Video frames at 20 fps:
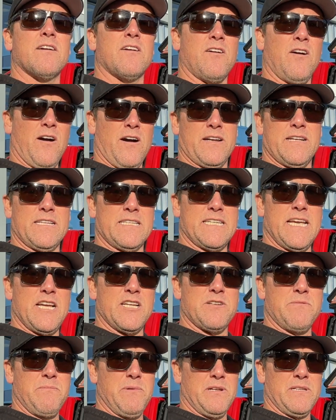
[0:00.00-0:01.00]

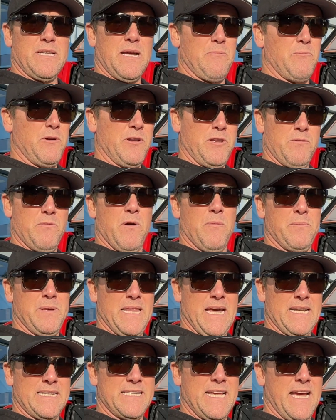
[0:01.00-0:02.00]
condensation buildup when you open
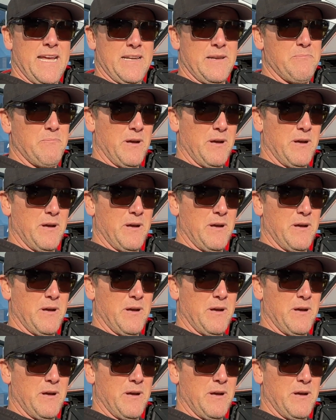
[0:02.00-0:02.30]
that tent.